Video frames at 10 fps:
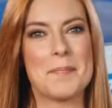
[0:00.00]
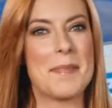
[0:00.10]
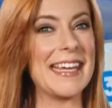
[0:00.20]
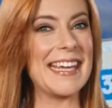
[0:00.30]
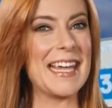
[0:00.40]

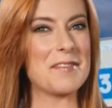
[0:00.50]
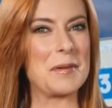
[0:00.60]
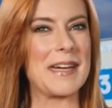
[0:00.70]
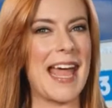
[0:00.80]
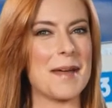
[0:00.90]
Making
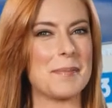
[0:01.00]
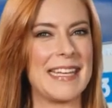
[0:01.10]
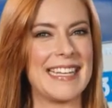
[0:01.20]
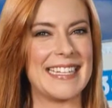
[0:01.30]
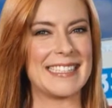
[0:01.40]
everyone
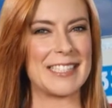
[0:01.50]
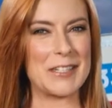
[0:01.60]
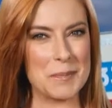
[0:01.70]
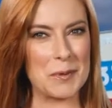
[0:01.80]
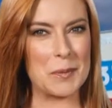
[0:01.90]
happy is our
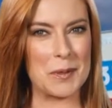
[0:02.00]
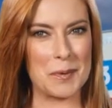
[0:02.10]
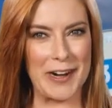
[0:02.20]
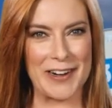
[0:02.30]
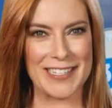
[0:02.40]
number one
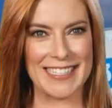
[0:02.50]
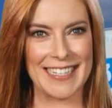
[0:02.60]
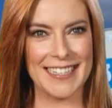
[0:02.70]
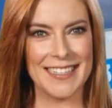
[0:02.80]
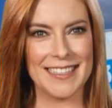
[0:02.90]
priority.